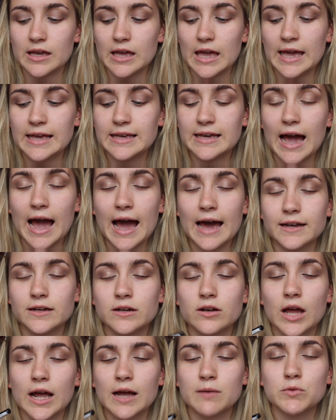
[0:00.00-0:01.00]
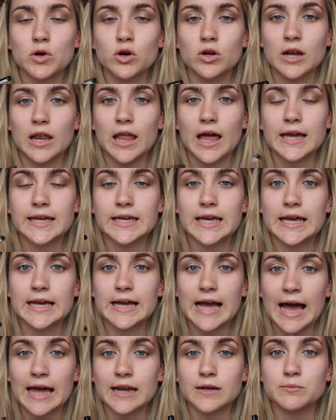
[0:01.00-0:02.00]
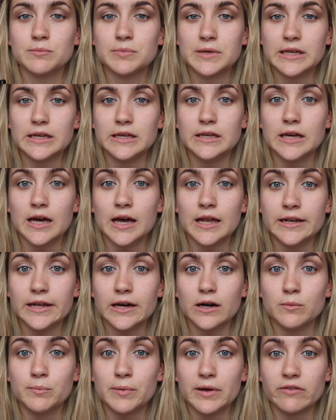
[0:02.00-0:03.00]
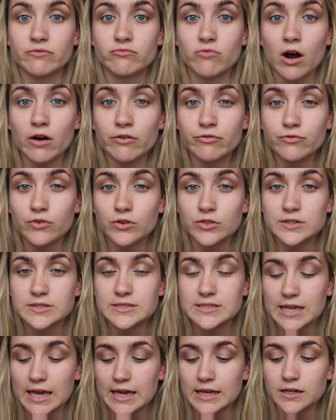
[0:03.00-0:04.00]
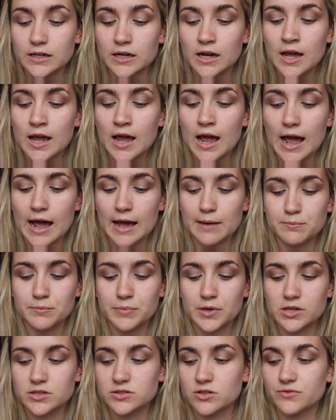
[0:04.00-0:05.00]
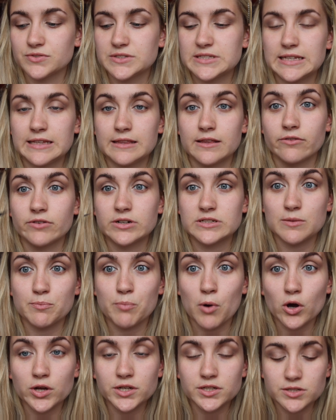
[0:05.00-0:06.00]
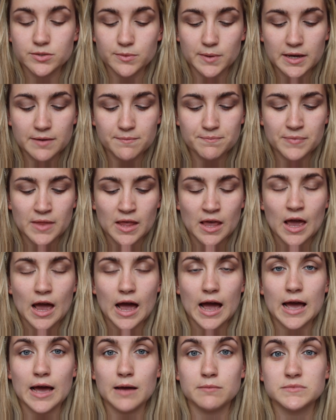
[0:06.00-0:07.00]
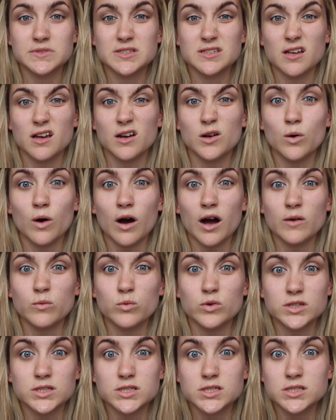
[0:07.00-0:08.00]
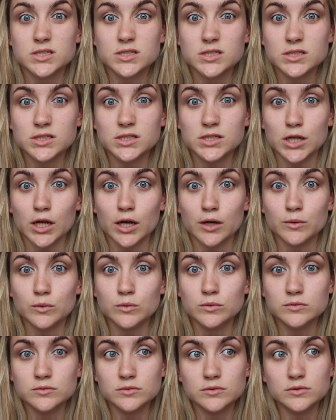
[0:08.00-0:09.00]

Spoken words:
it can, like, I'm not gonna lie, it can be a little bit rough on the skin, because obviously there is a point to it, so I would, you know,